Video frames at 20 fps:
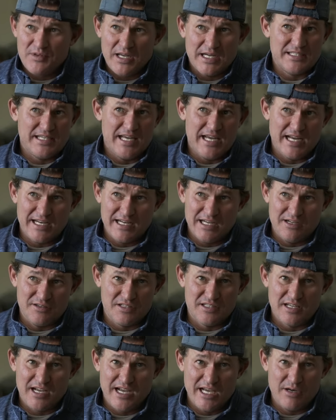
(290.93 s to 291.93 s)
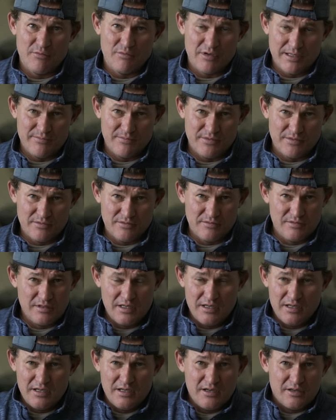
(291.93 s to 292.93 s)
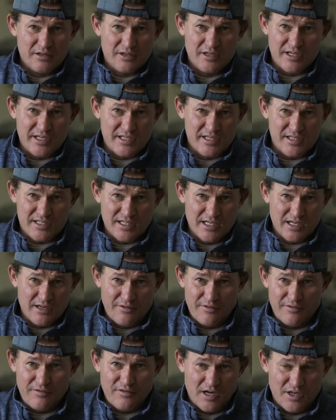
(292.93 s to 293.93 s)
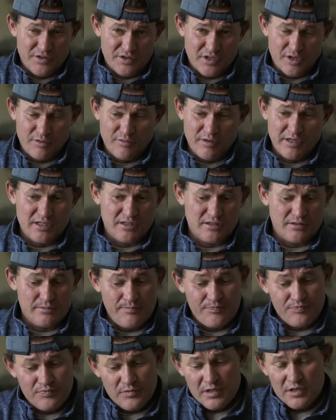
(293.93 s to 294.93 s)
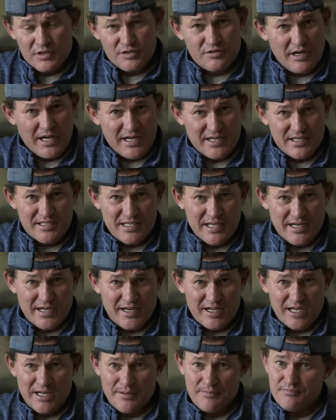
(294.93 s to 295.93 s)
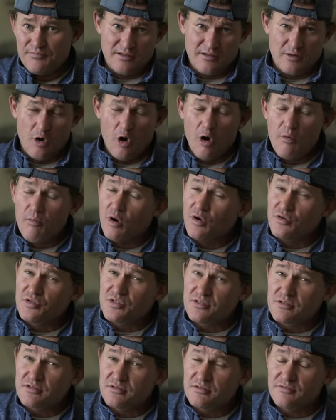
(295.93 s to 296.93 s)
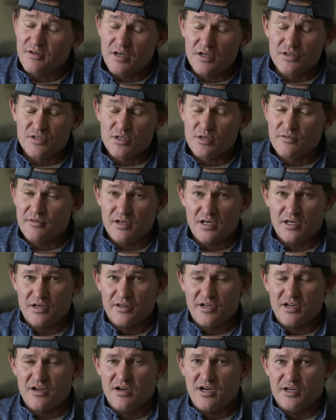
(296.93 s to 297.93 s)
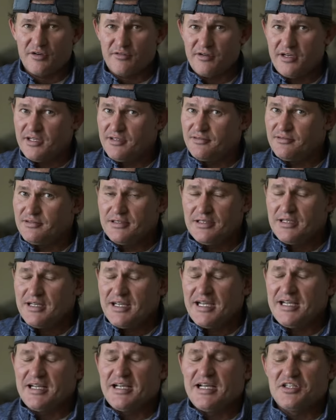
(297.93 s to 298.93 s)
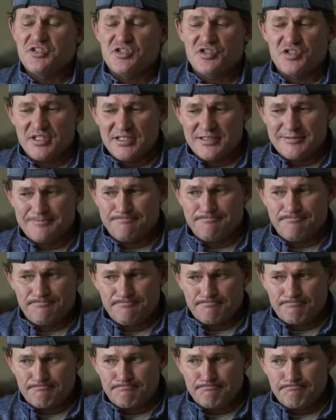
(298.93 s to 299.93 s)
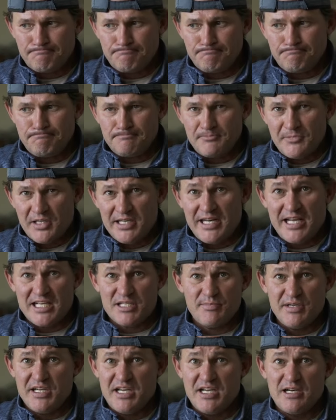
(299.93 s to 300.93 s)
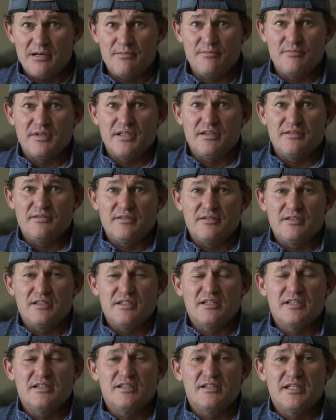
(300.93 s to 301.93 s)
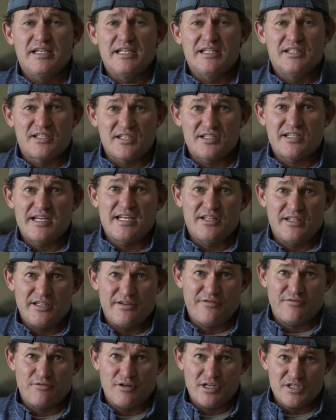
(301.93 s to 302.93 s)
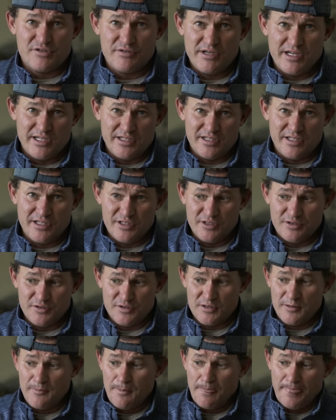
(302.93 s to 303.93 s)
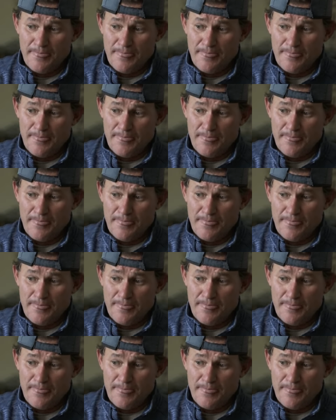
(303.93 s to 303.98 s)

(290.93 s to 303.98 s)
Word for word: I take it outside when I'm cooking stuff on the grill, try to set it up, almost falls over onto the concrete. It, it's just, it has become insanely frustrating to use.